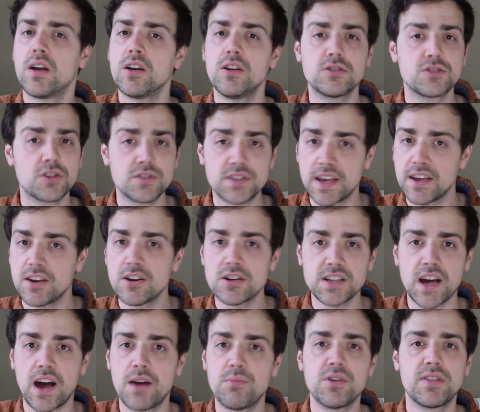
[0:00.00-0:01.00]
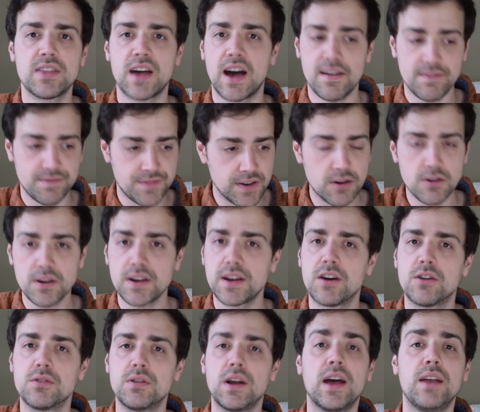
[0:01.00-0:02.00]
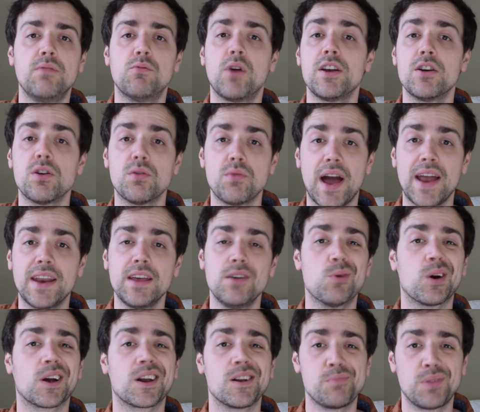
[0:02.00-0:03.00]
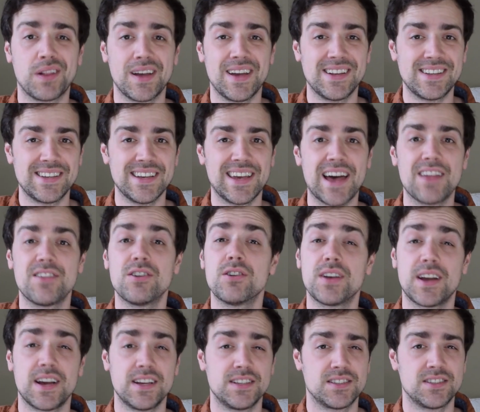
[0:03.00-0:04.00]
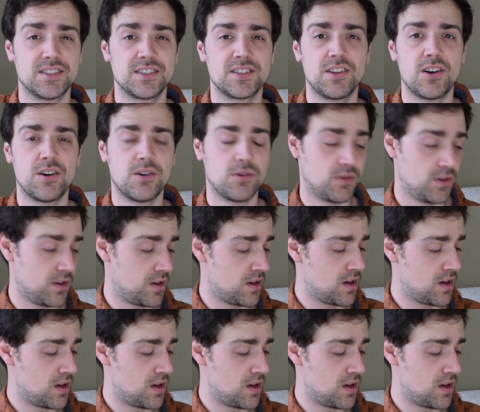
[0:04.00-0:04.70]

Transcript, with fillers: You know, so take your time with that, figure it out, and when you're ready, we're going to play it together nice and slow.